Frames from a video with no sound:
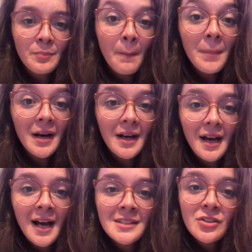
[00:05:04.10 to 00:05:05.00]
But
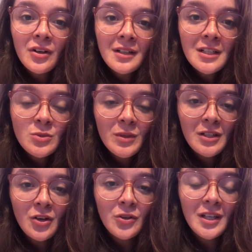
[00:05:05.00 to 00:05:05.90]
as long as we
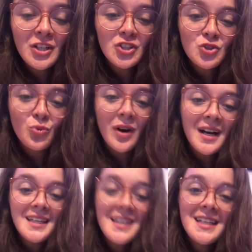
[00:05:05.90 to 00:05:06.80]
know that you're
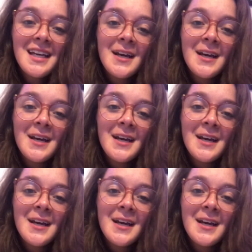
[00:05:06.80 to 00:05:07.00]
trying